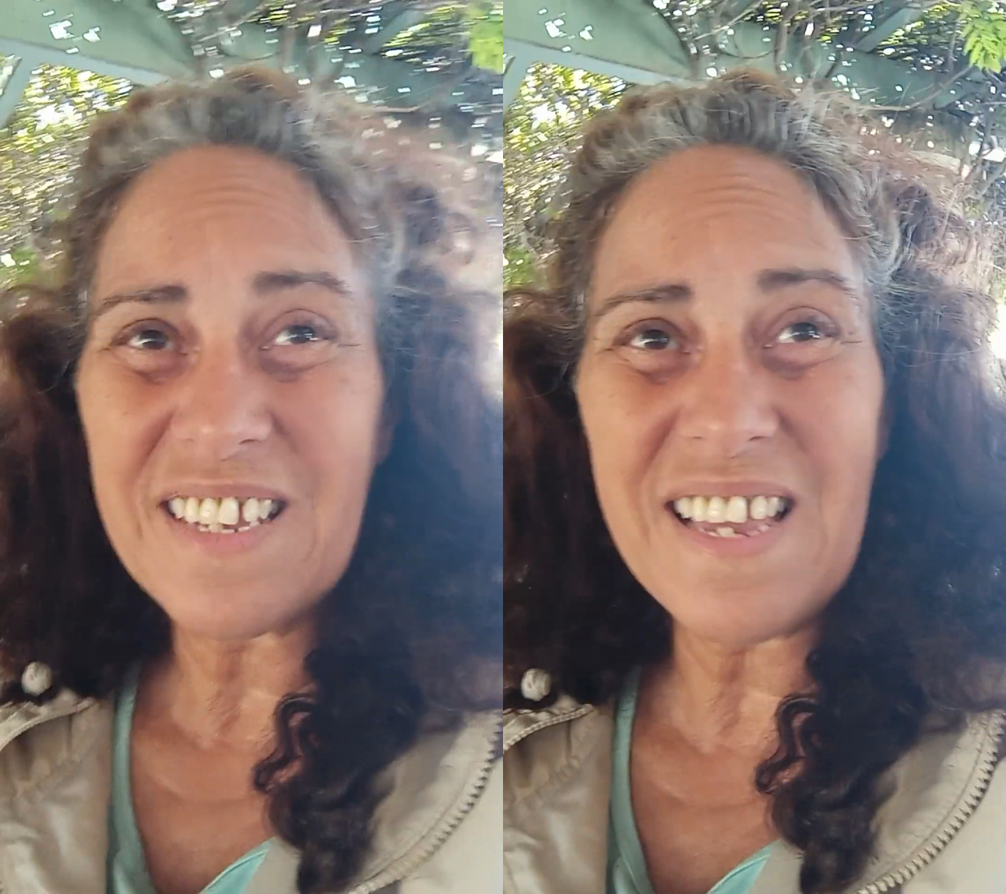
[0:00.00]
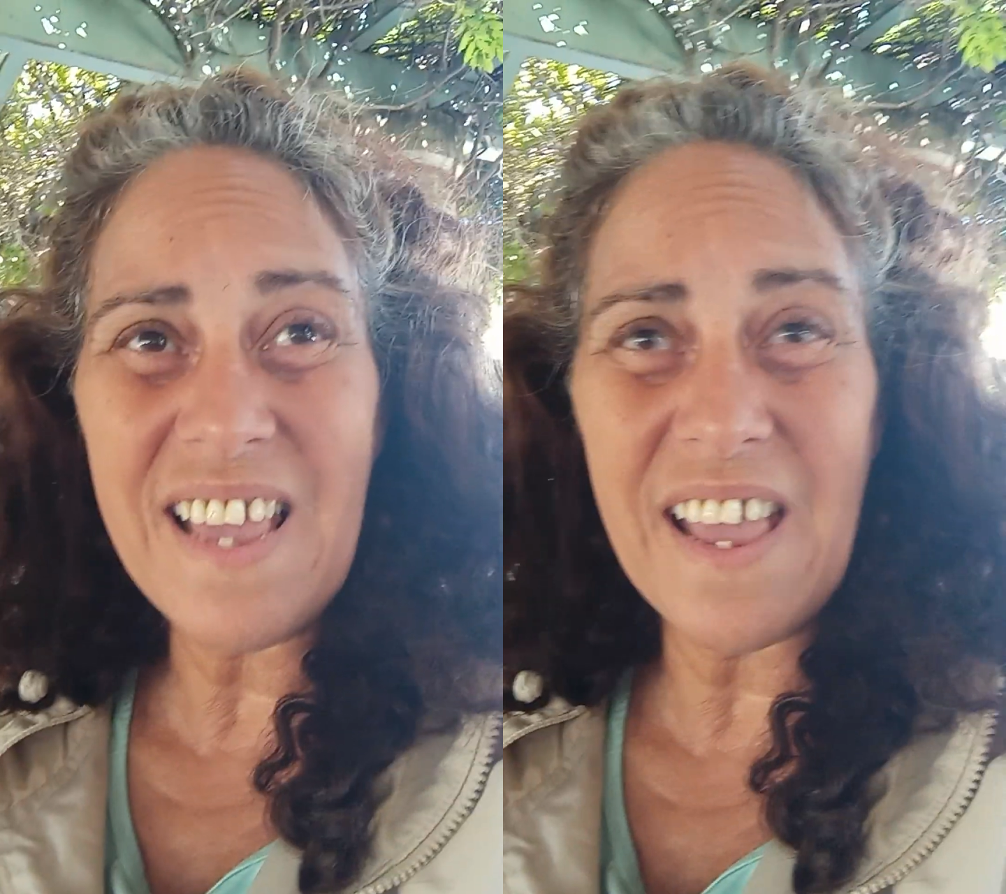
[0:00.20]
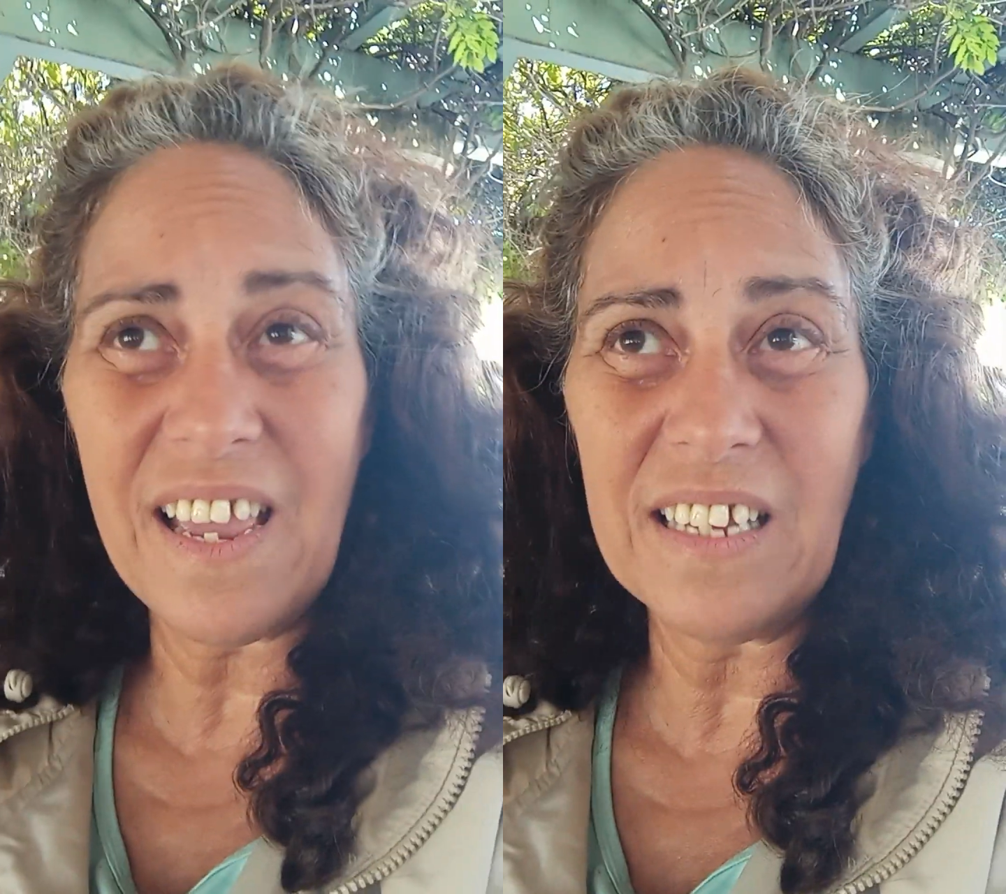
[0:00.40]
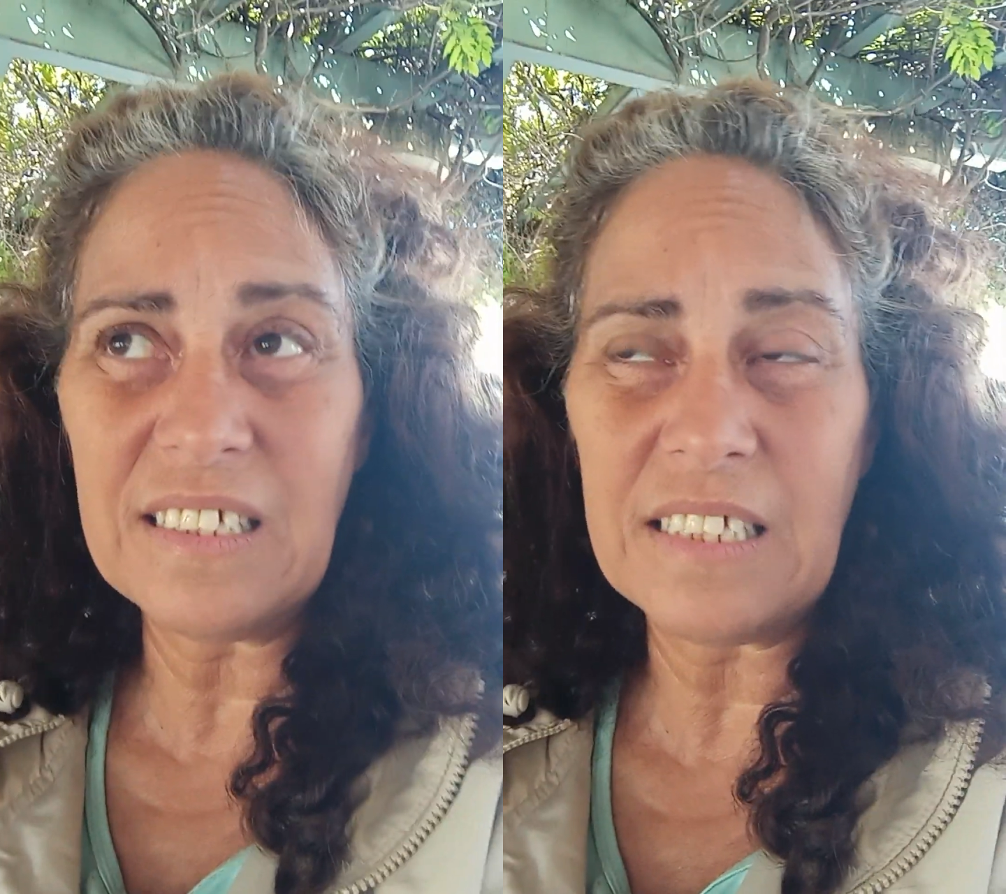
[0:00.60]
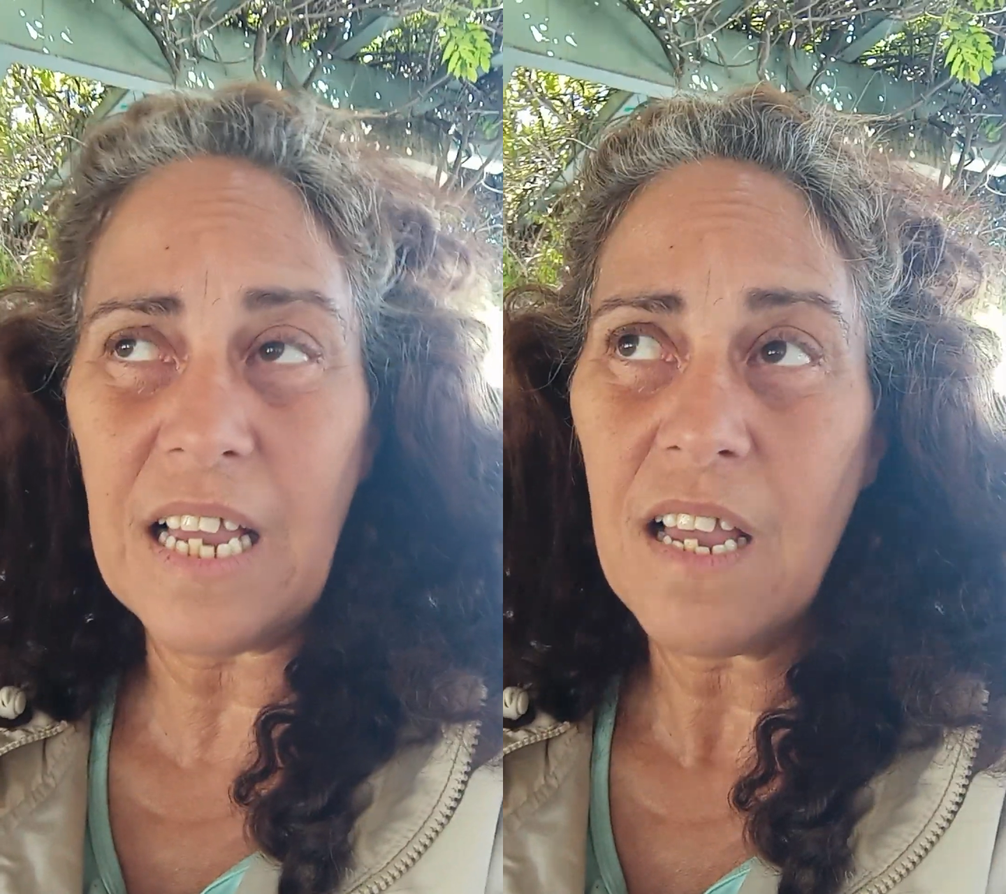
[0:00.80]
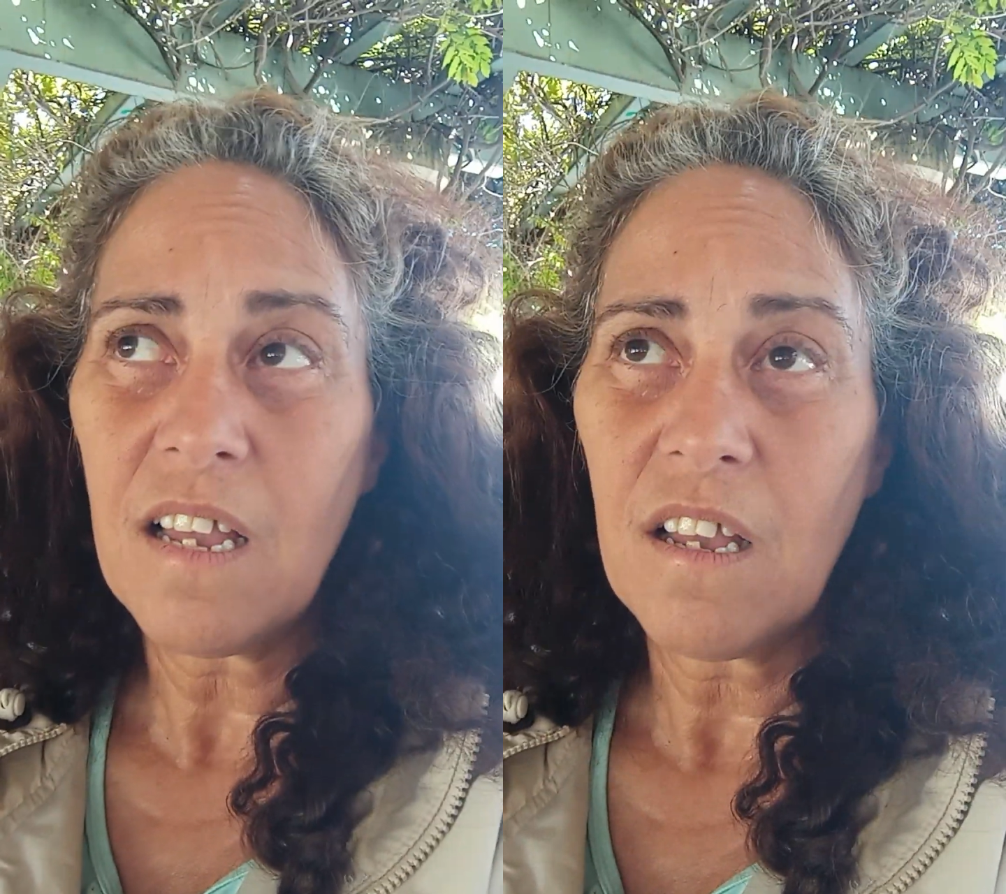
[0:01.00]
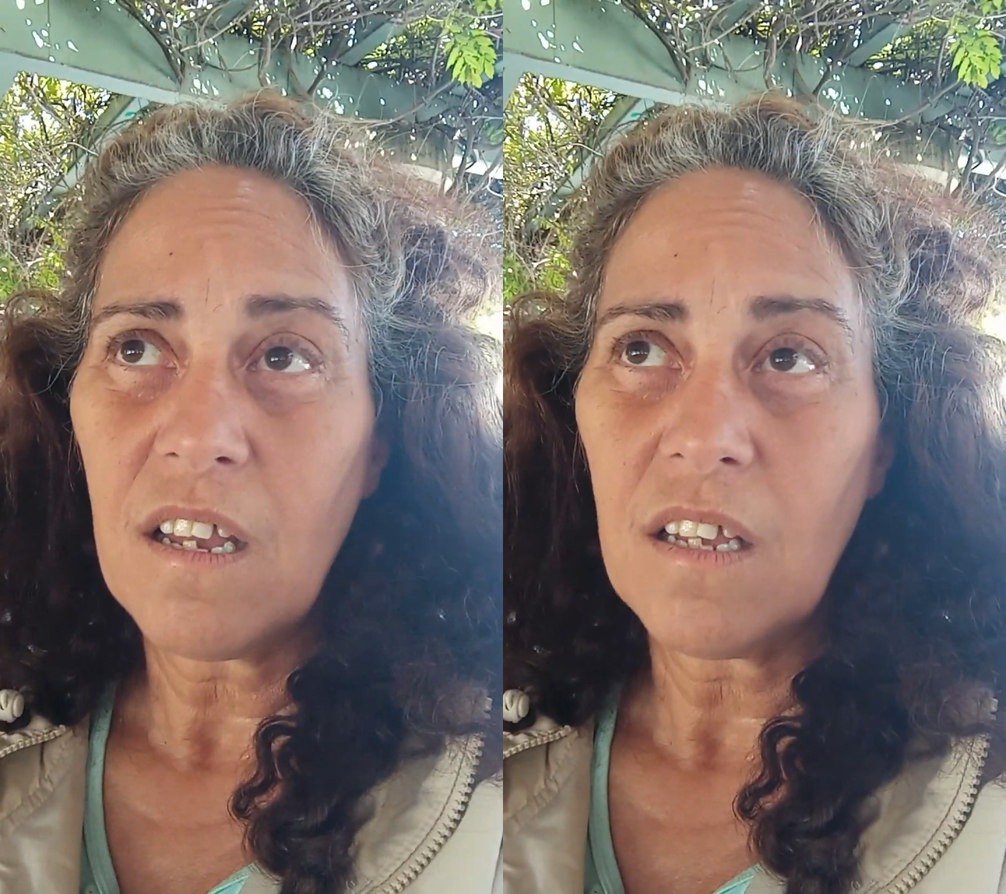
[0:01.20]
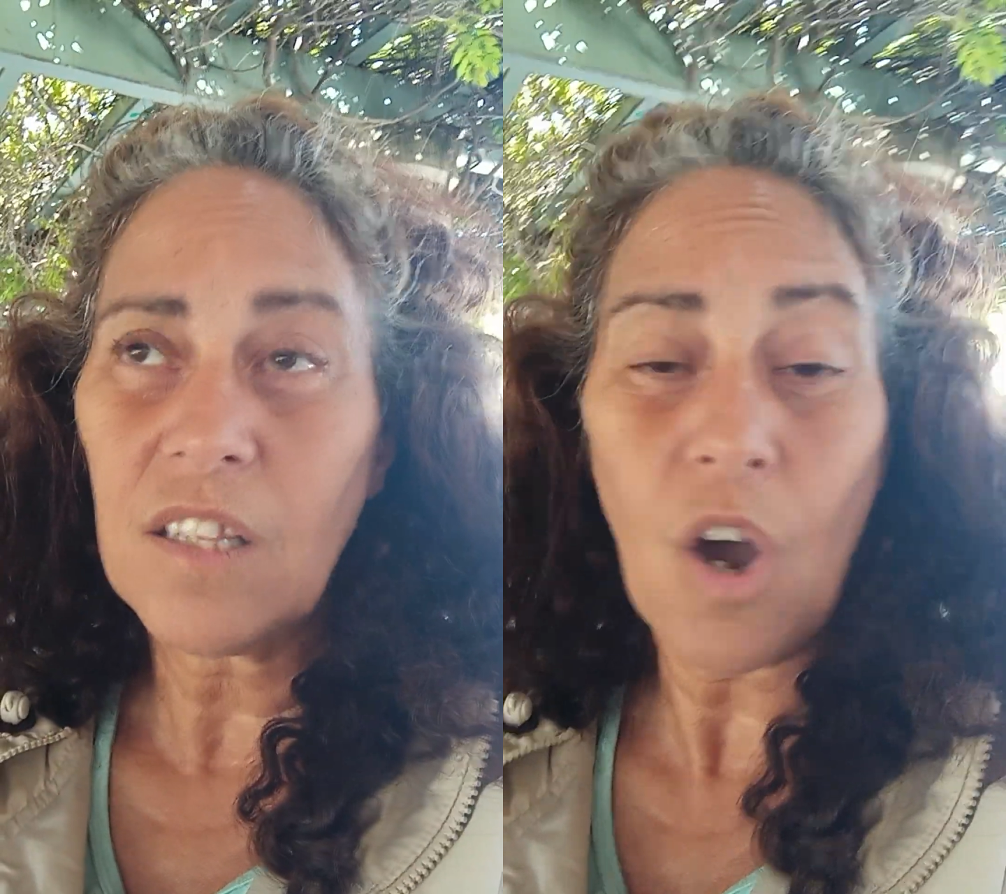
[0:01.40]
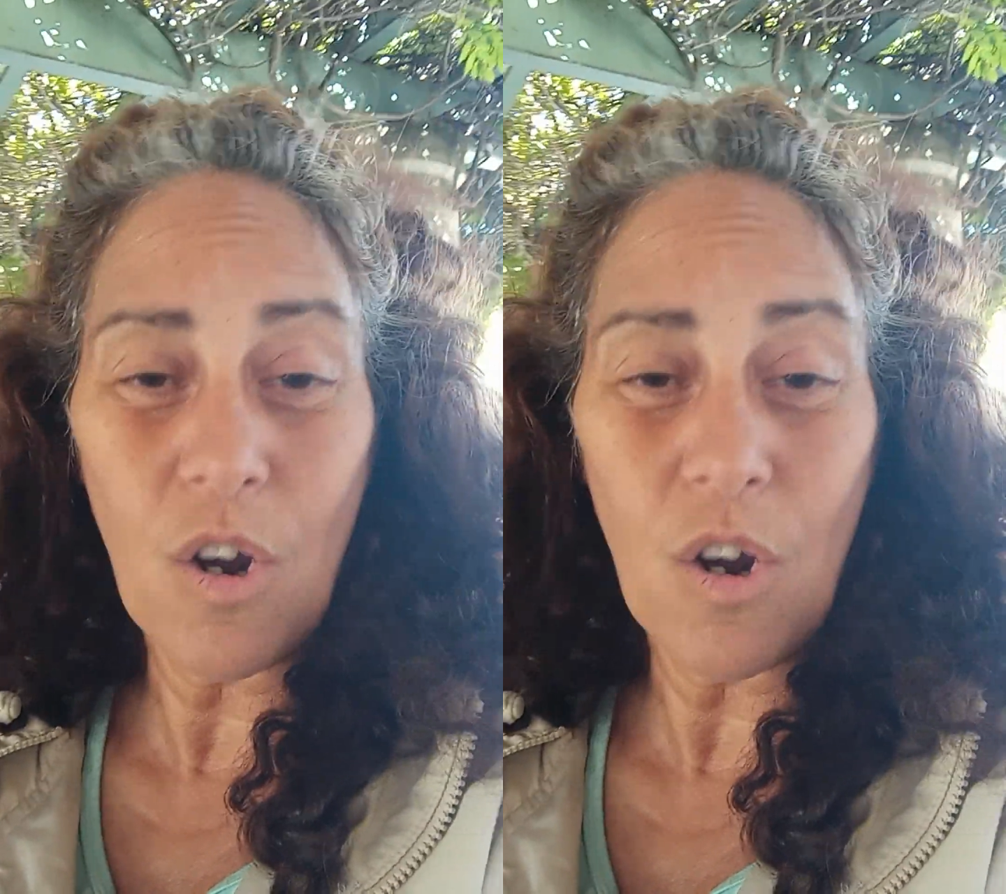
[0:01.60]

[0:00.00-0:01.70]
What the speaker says: and the